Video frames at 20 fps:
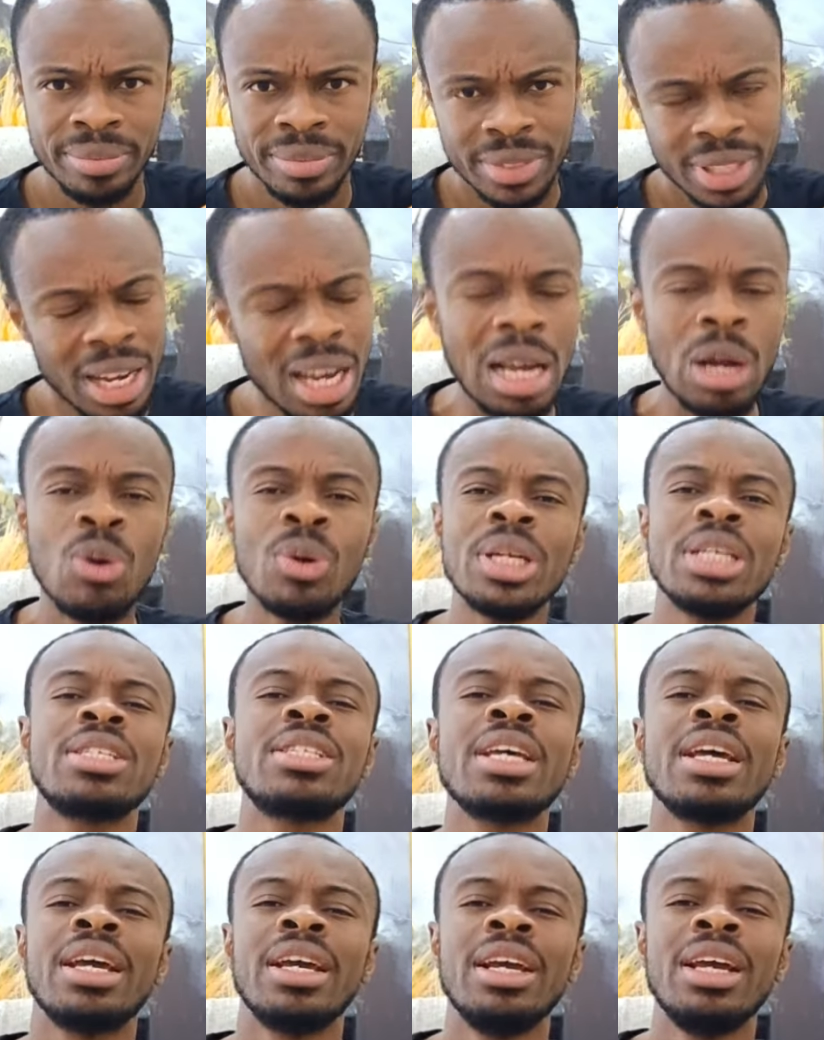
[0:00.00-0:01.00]
Hey, when they
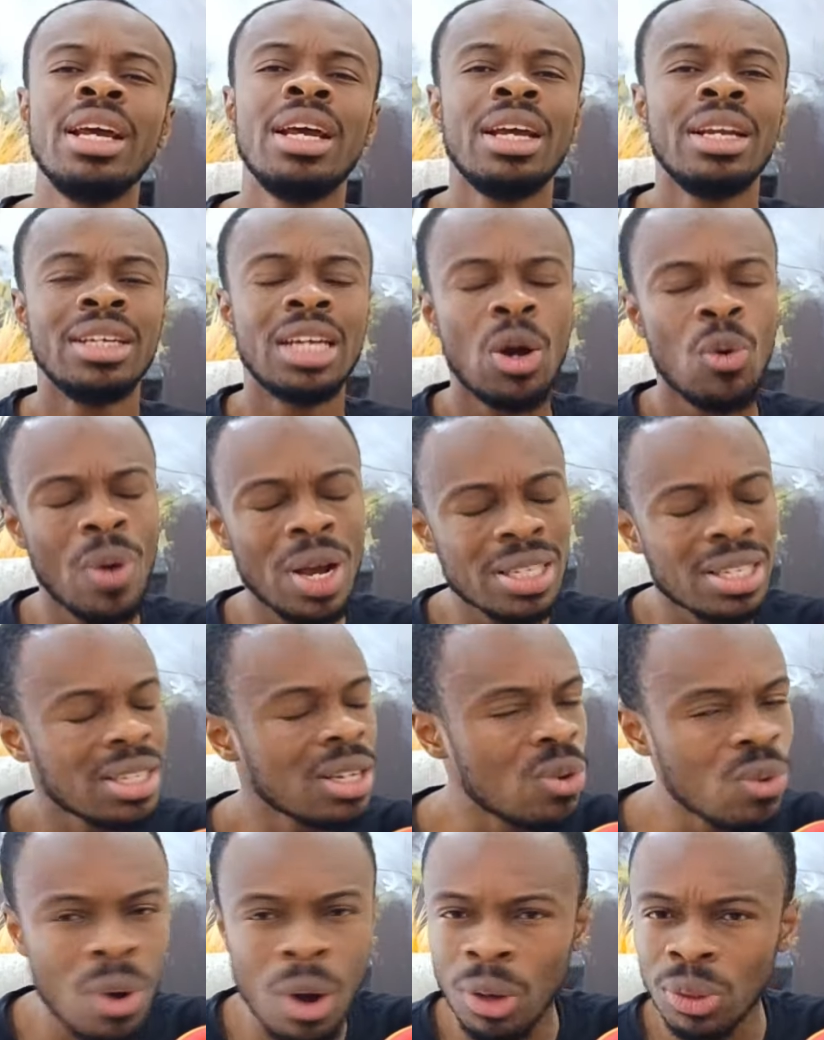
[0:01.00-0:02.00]
say, the
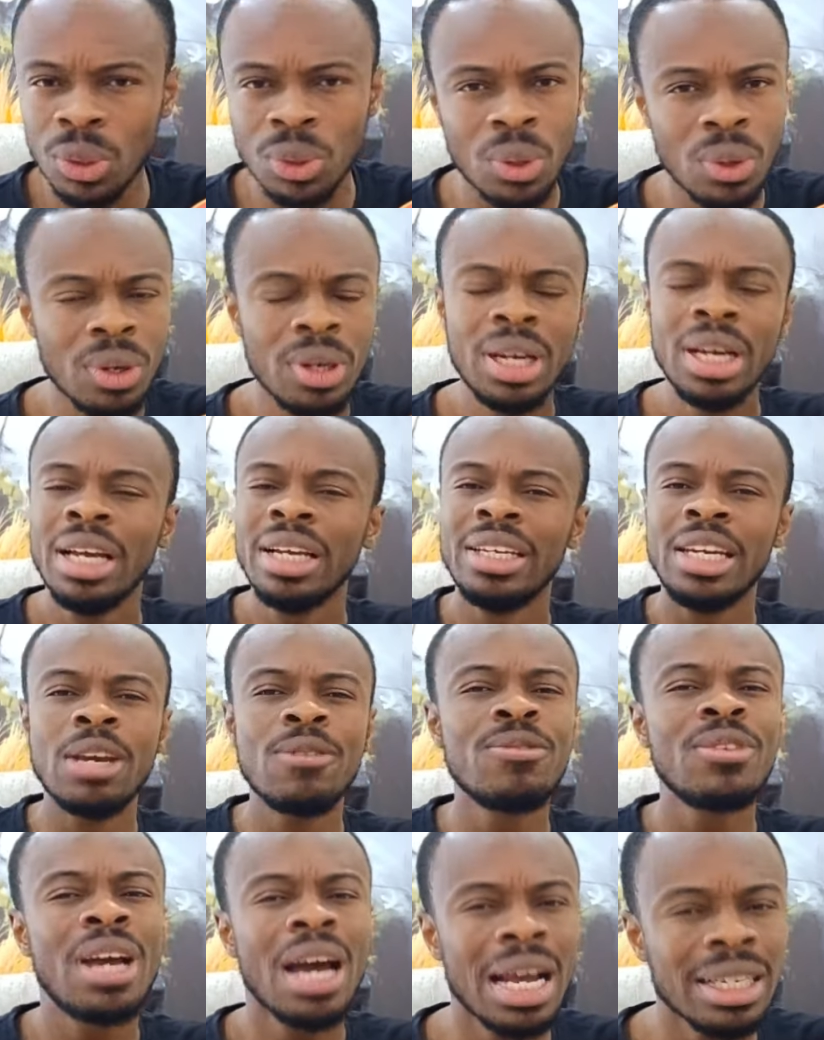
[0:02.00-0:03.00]
Western world, you know,
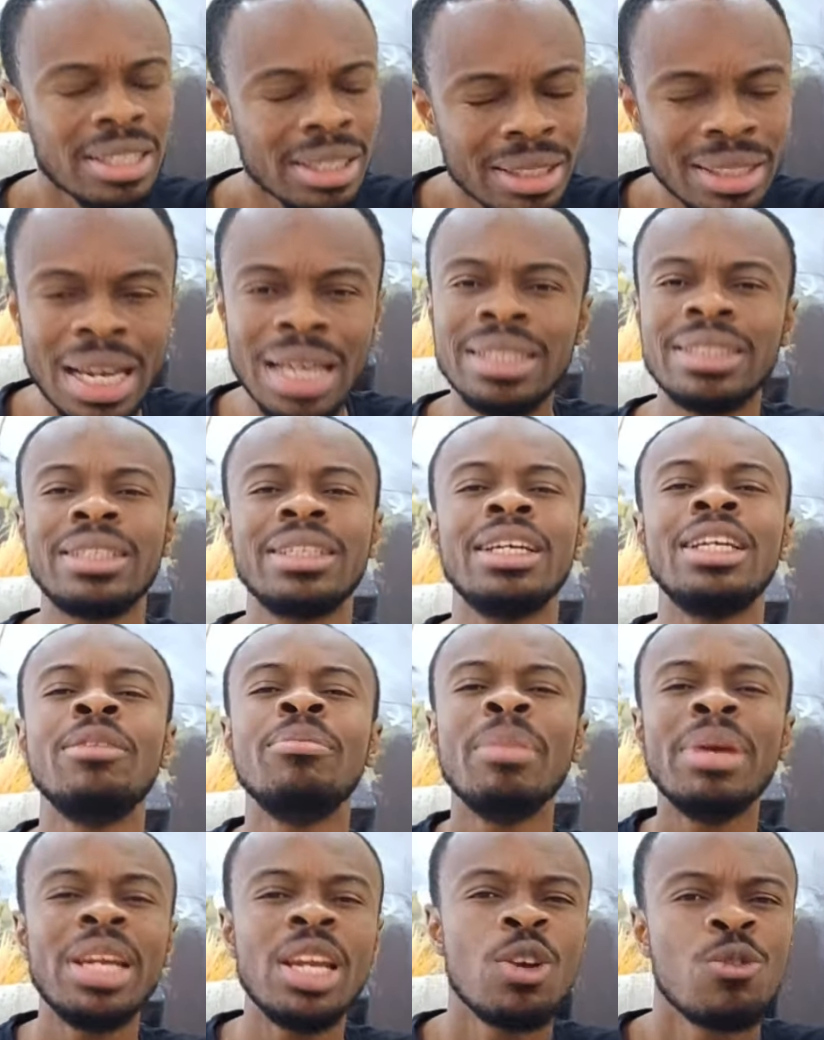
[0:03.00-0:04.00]
they've got nothing
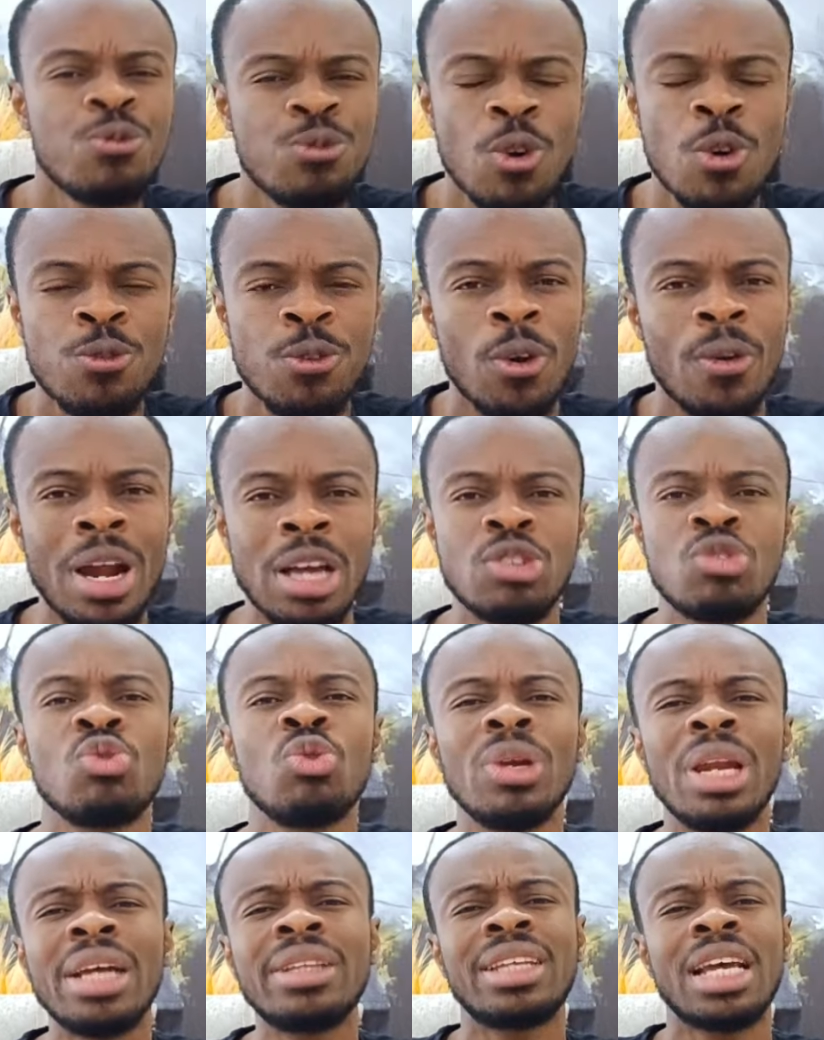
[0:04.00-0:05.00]
meaningful for us, so
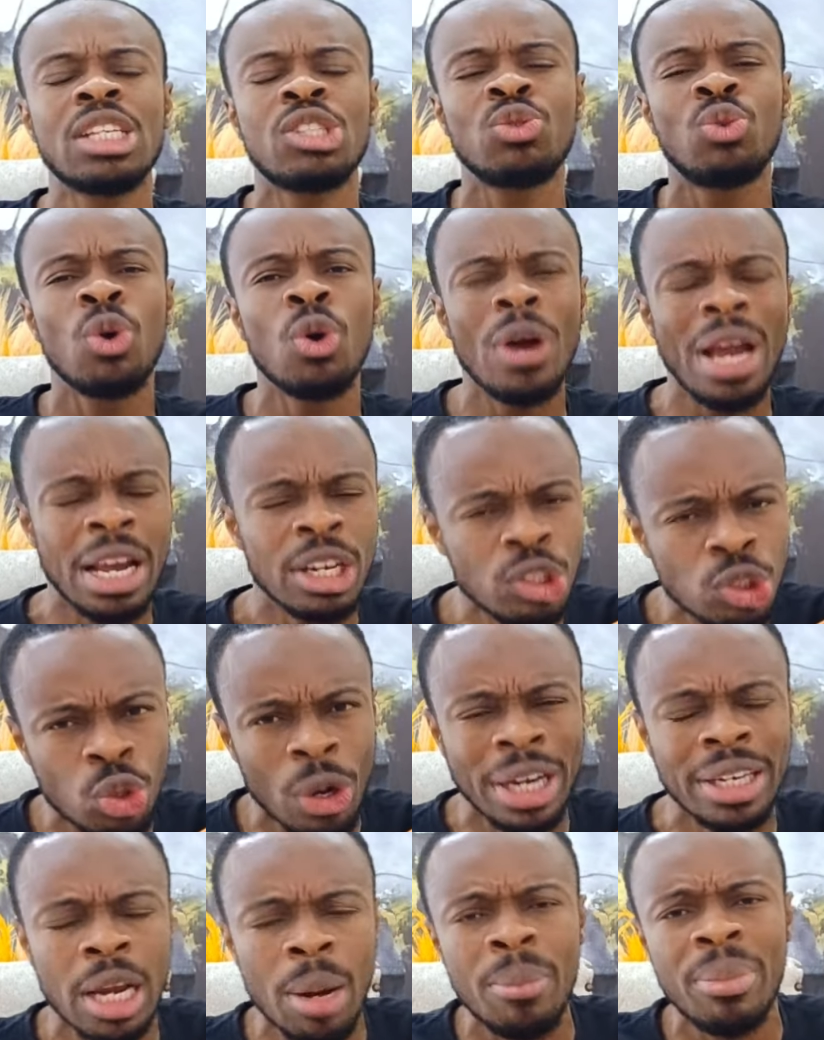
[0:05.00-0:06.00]
let us go and
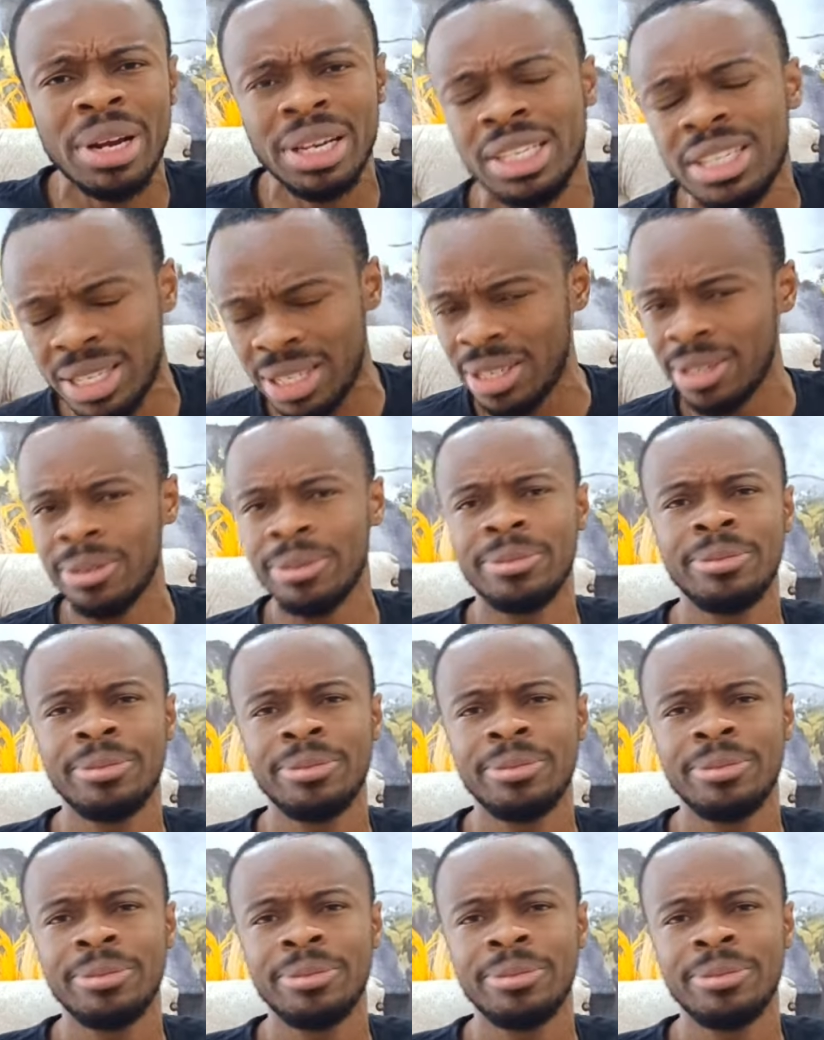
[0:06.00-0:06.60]
join the BRICS.